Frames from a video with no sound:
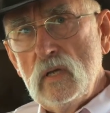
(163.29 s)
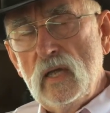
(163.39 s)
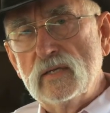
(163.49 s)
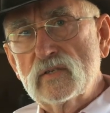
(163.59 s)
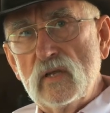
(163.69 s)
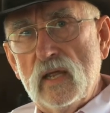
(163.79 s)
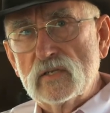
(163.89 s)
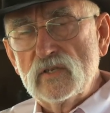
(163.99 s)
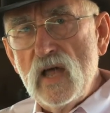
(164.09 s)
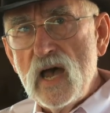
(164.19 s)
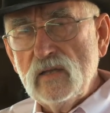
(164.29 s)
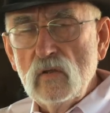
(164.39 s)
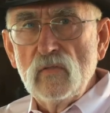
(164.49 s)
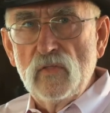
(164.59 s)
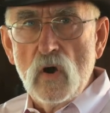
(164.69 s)
it's not
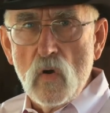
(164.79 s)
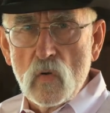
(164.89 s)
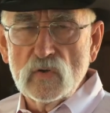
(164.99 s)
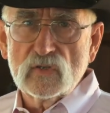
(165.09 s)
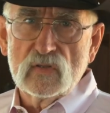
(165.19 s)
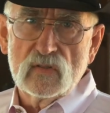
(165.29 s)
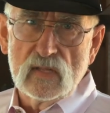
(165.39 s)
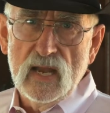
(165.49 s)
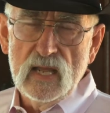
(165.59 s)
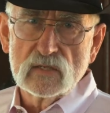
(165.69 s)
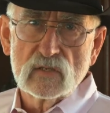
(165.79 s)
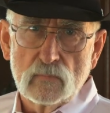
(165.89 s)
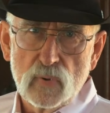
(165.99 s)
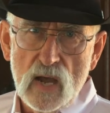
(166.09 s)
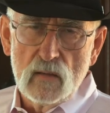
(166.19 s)
the horse that has the
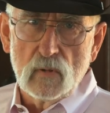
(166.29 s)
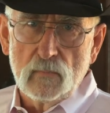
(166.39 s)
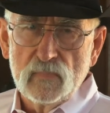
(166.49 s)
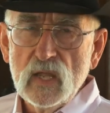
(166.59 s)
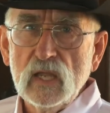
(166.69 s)
problem,